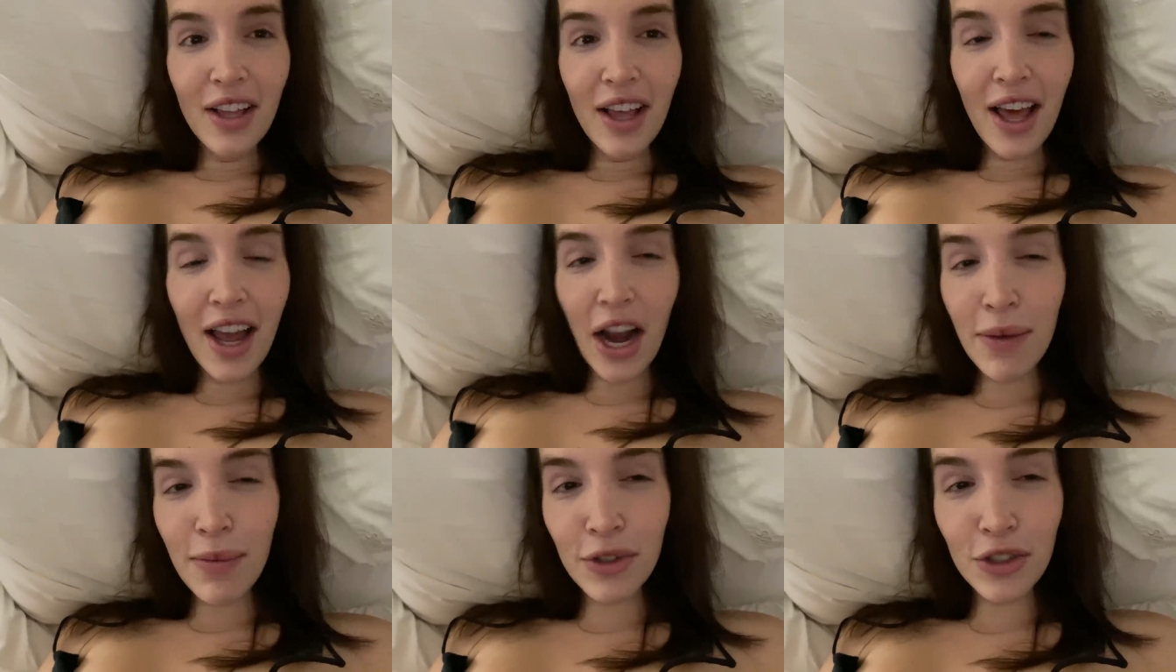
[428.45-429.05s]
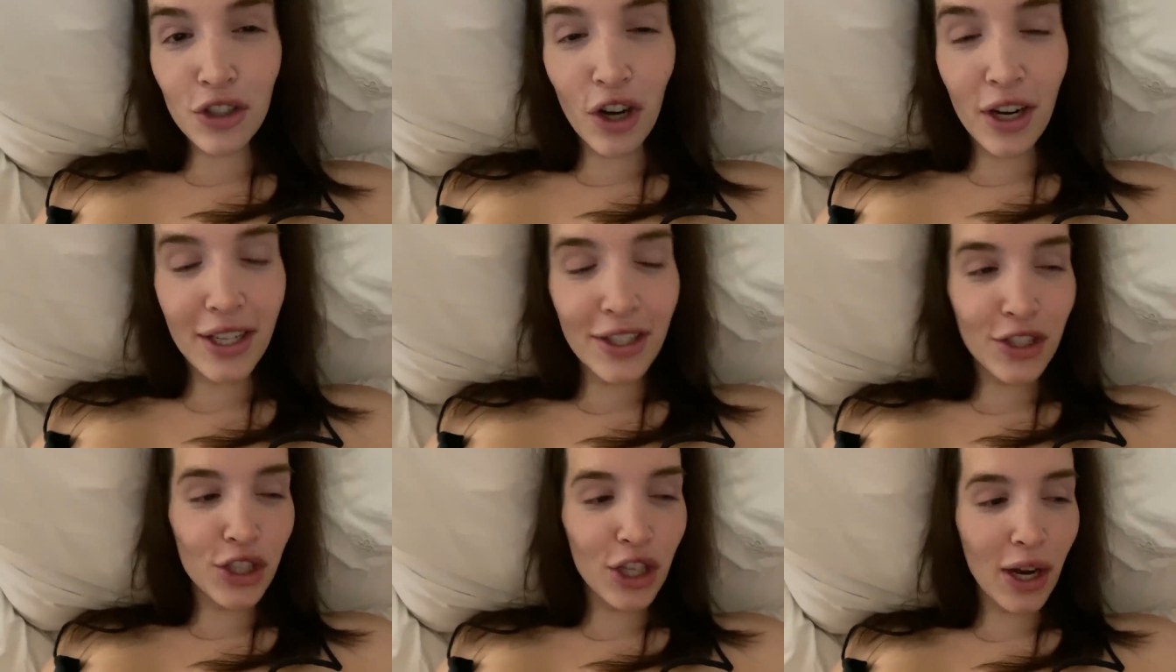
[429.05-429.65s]
And I'm just on
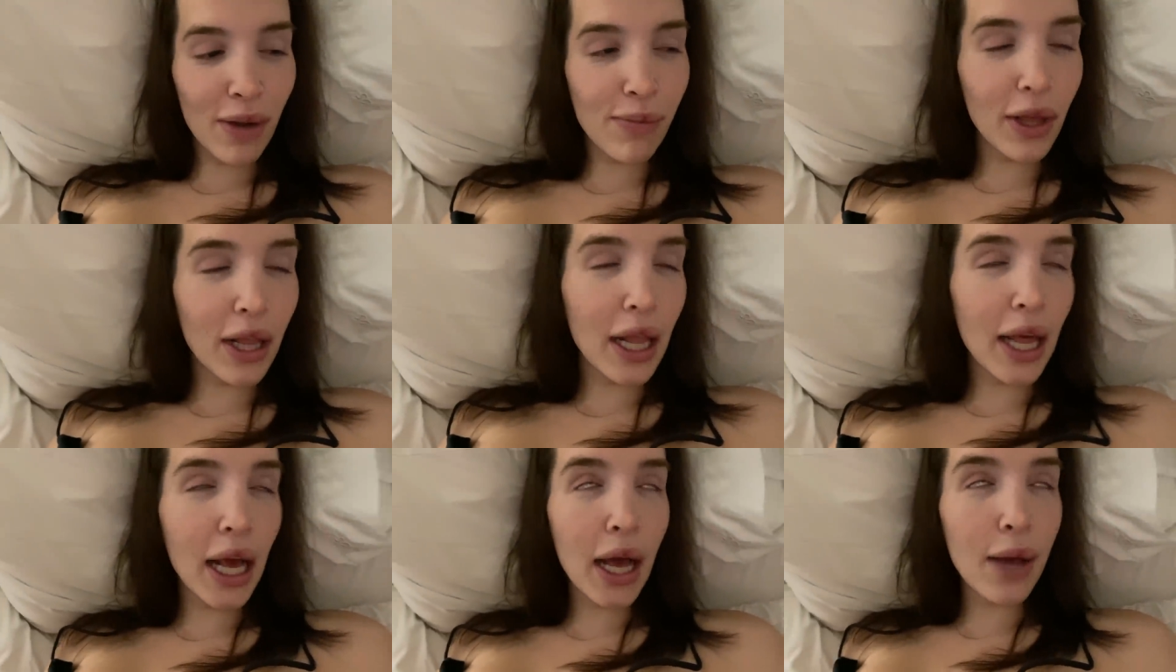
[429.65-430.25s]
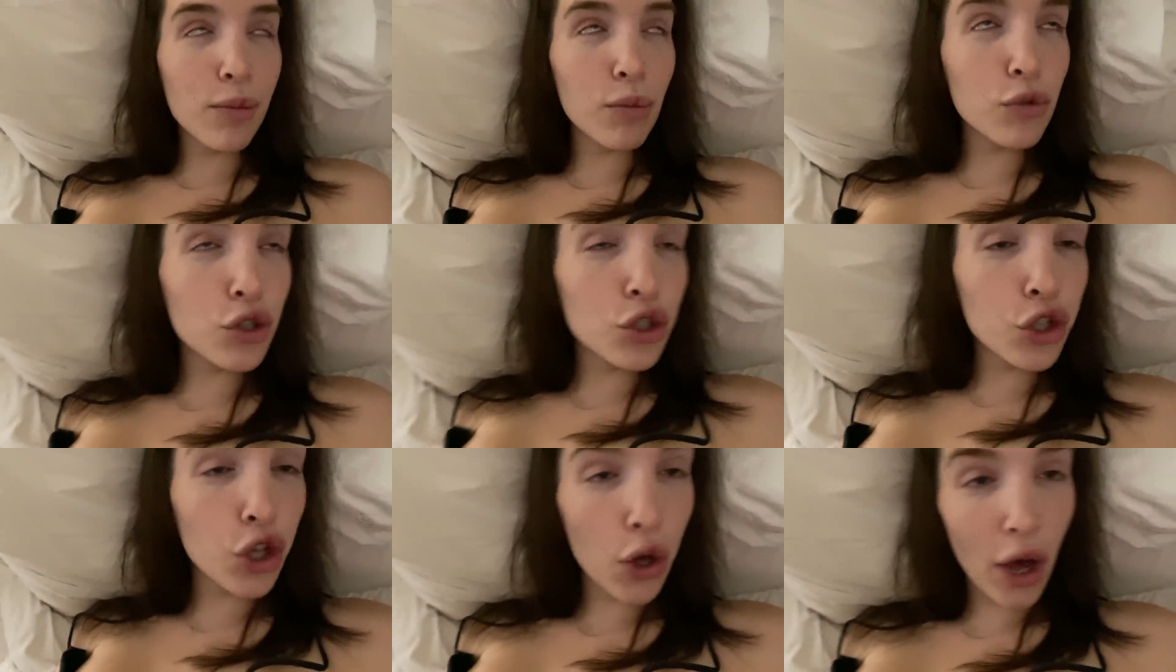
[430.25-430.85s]
Instagram being like, I'm
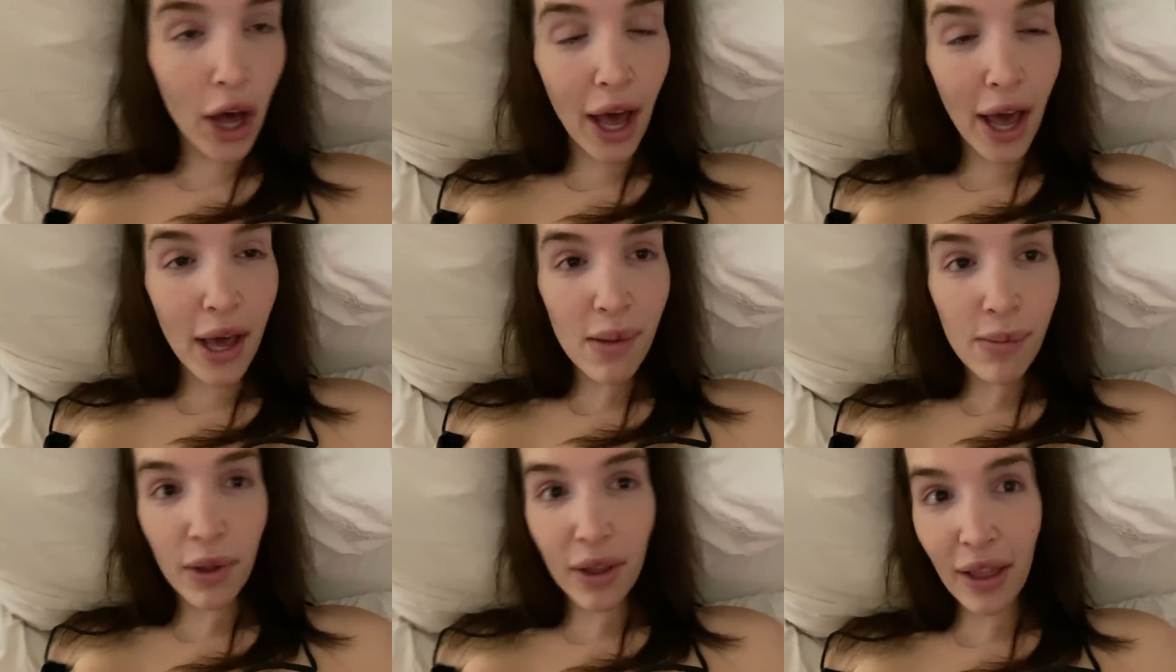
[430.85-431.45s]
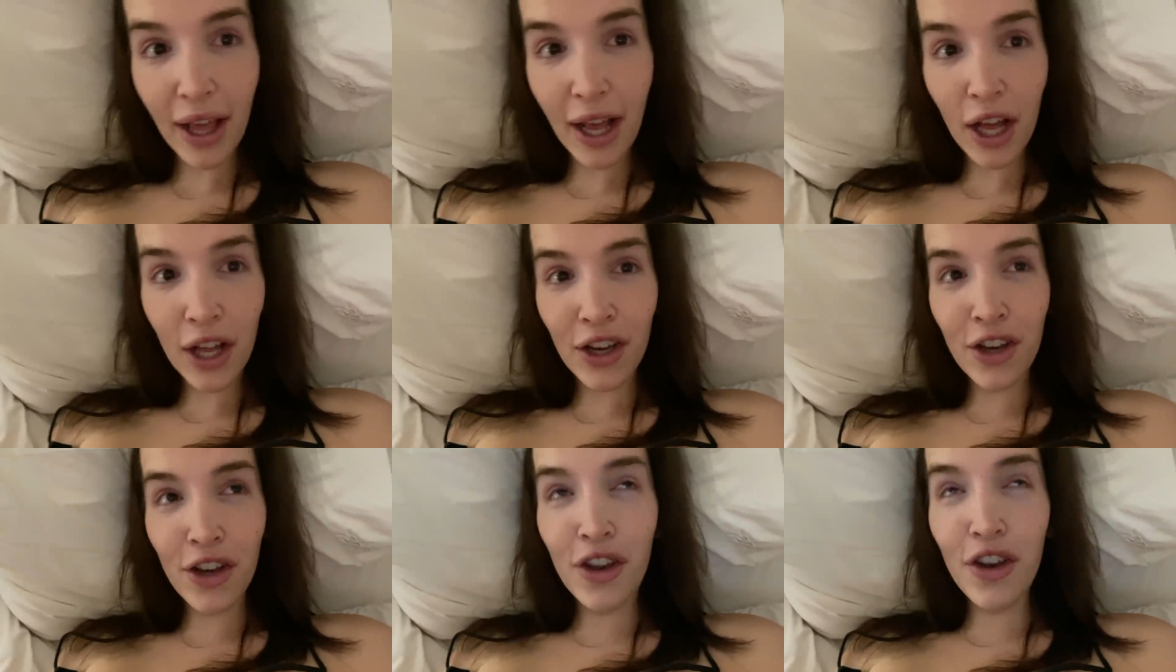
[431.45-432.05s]
so high, but like,
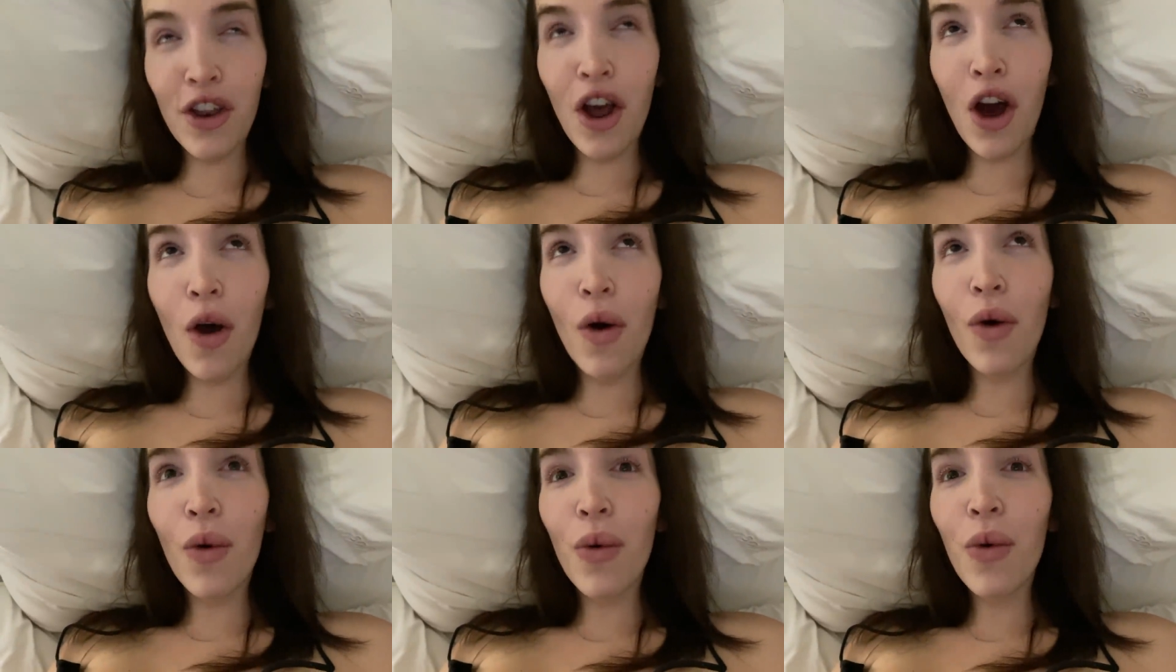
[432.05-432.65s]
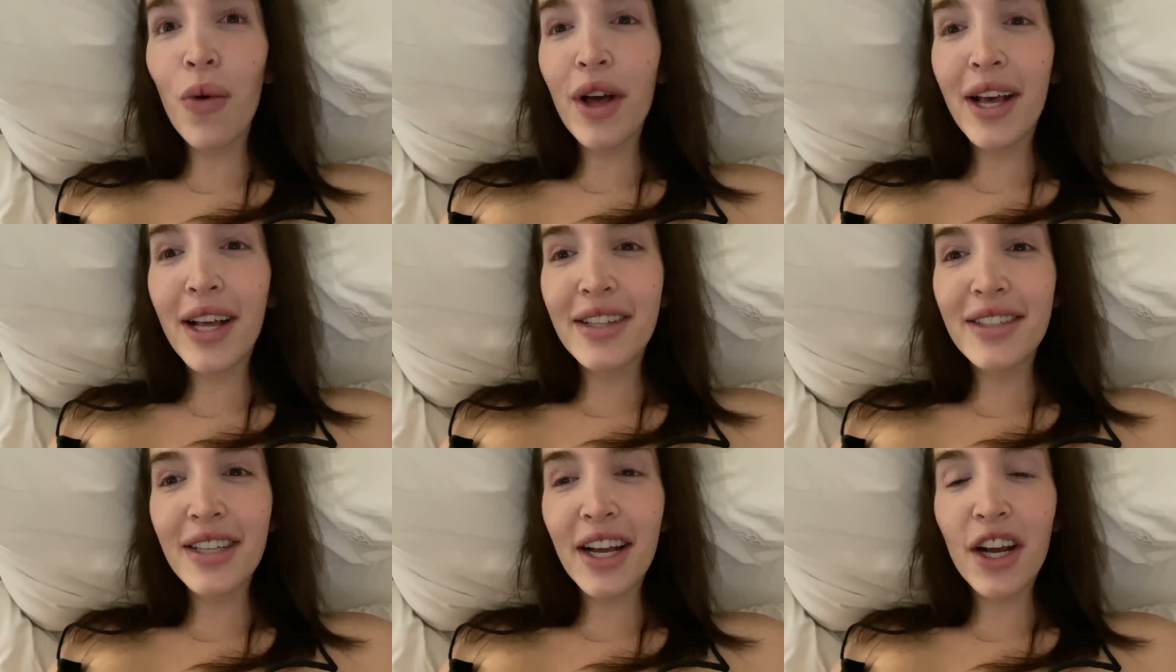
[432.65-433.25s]
no,
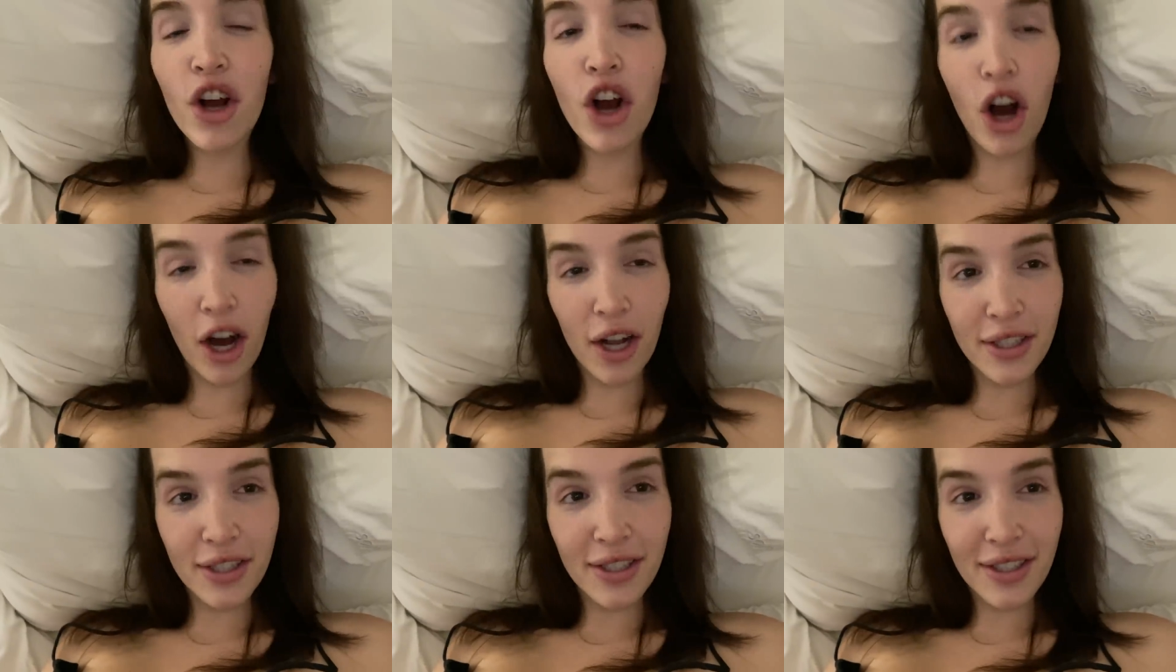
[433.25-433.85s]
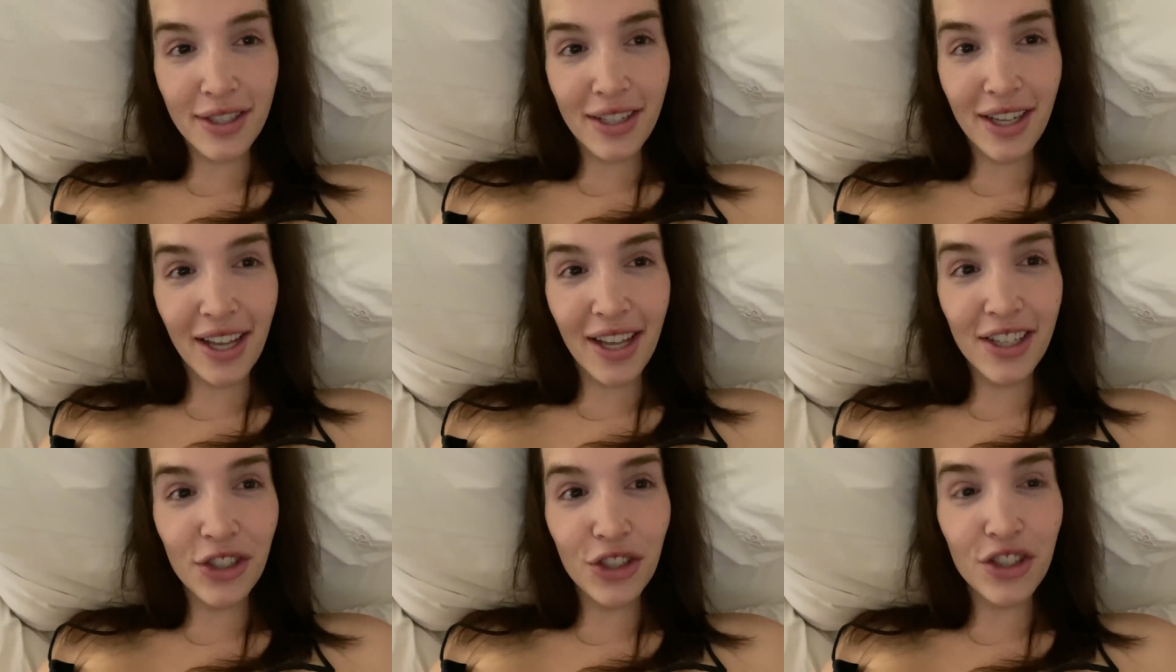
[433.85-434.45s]
it's like
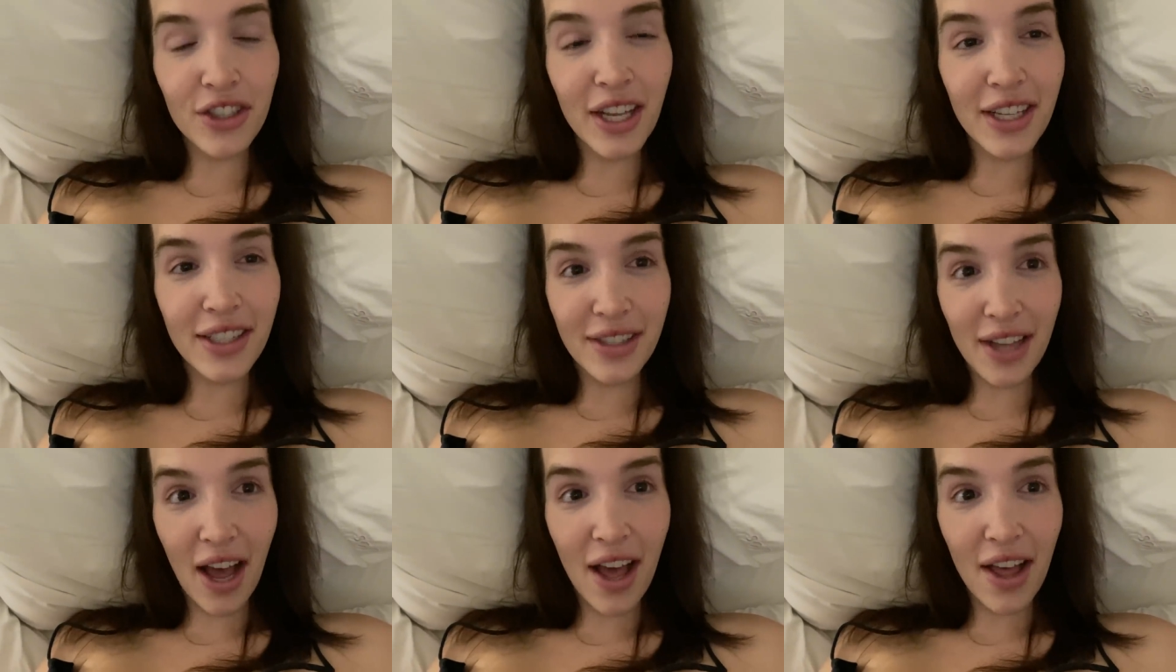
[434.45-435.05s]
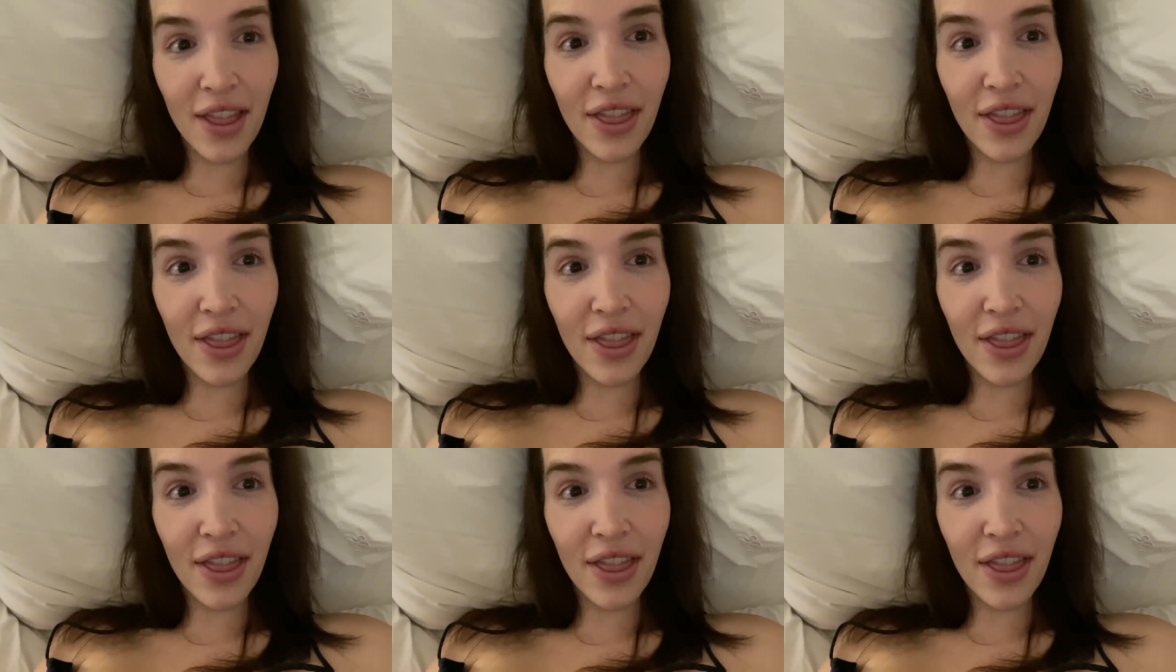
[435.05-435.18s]
constant, just like death.